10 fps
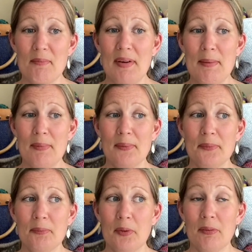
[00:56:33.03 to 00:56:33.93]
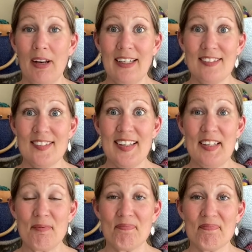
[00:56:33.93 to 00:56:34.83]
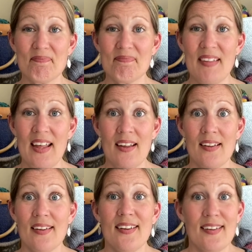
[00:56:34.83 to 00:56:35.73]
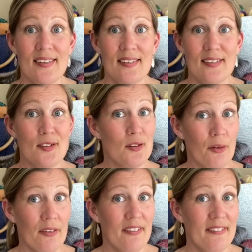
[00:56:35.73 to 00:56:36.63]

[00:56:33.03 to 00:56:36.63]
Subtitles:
people like to see. So